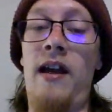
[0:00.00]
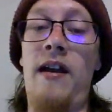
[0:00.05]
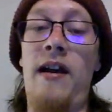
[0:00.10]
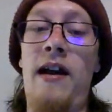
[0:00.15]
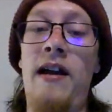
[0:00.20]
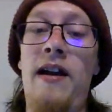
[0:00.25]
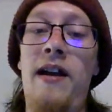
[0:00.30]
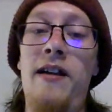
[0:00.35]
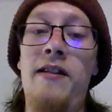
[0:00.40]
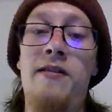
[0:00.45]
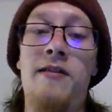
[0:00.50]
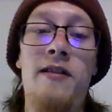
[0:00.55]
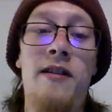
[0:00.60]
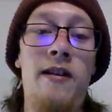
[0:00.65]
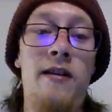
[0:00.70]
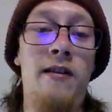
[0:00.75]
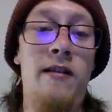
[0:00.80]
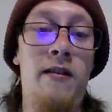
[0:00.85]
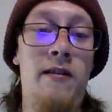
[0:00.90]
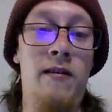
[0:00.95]
I guess
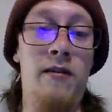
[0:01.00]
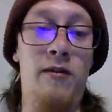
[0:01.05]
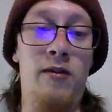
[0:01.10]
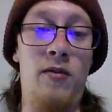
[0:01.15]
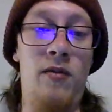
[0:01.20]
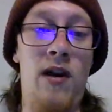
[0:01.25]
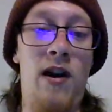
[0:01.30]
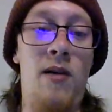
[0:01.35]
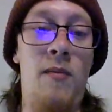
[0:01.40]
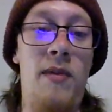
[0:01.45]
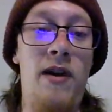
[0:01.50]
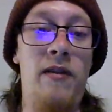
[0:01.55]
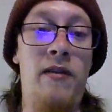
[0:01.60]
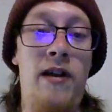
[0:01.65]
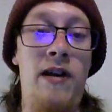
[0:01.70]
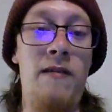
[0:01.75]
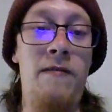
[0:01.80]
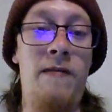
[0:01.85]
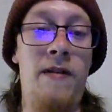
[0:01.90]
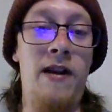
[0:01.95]
throughout my
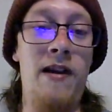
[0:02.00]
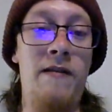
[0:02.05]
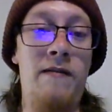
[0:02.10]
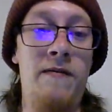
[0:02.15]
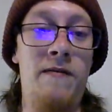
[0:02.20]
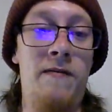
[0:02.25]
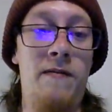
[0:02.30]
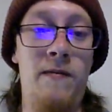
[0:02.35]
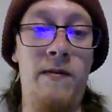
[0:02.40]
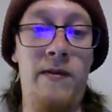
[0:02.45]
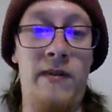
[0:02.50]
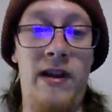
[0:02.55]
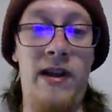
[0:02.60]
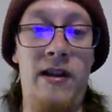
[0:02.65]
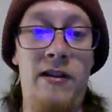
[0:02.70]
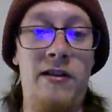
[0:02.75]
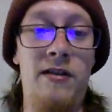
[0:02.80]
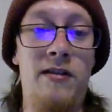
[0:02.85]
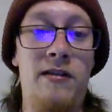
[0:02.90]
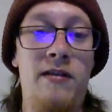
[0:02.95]
life, I've like